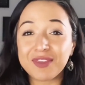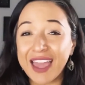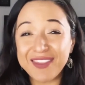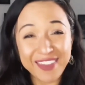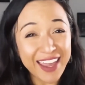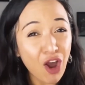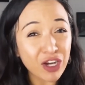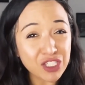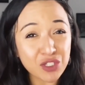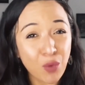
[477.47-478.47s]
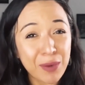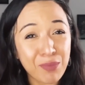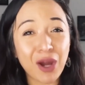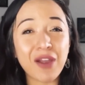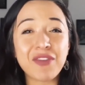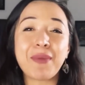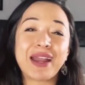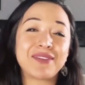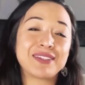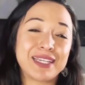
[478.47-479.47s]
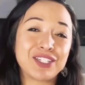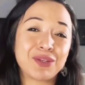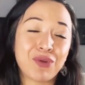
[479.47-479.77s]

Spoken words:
and they are just one part of the manifestation